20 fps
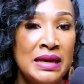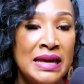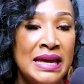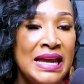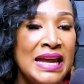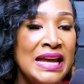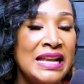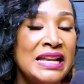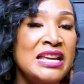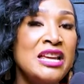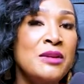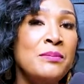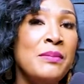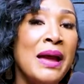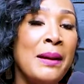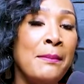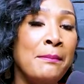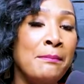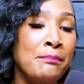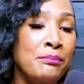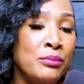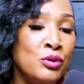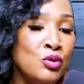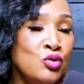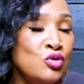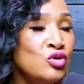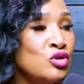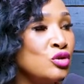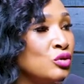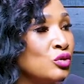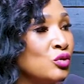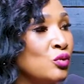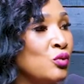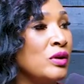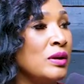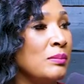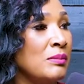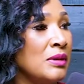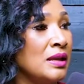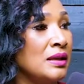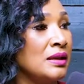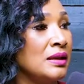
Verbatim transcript: And he bamboozled women